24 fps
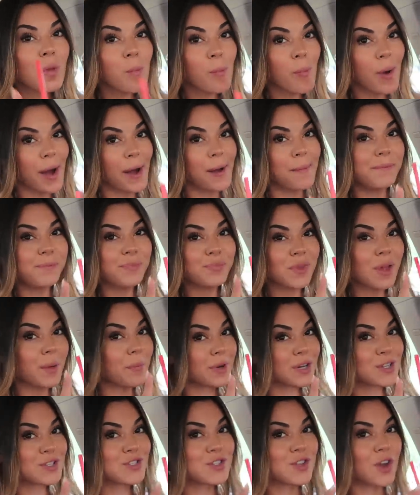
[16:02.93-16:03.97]
But I'm
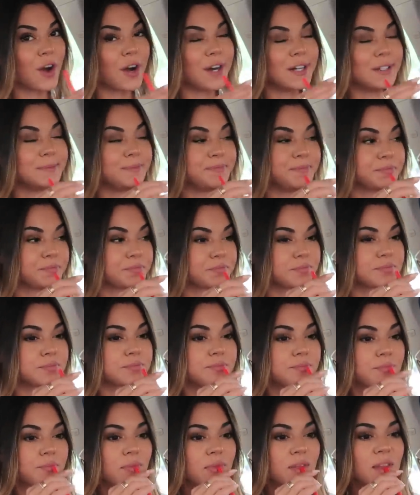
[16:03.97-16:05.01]
gonna start.
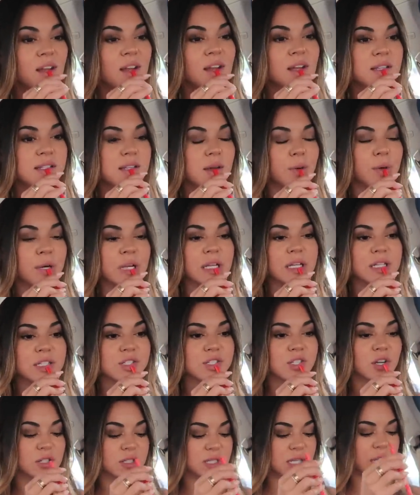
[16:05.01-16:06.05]
So I wanna like
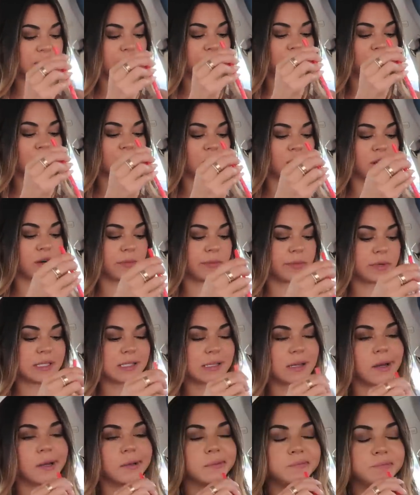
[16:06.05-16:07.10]
start taking better care of my
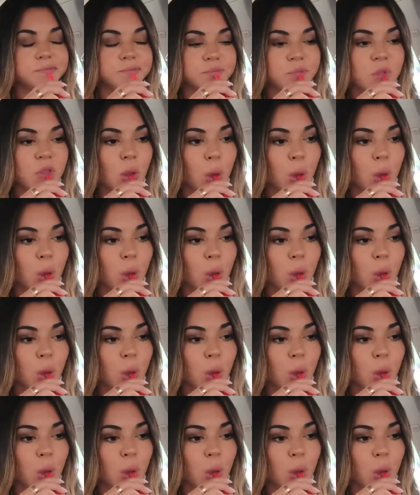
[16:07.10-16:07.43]
skin.